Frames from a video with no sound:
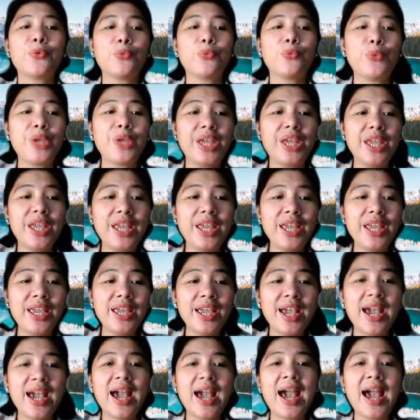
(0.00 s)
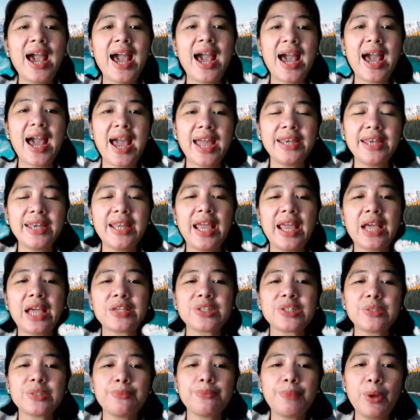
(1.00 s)
We add
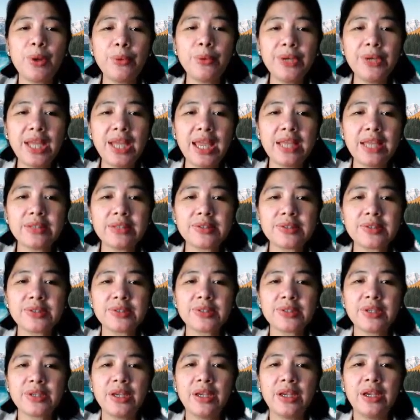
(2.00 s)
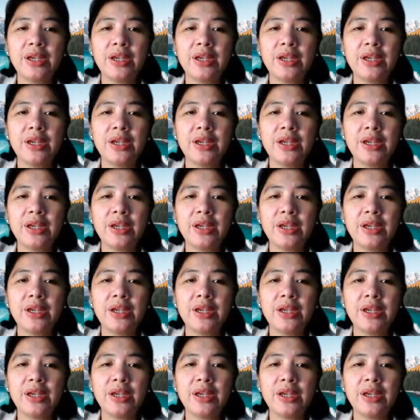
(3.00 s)
exponents.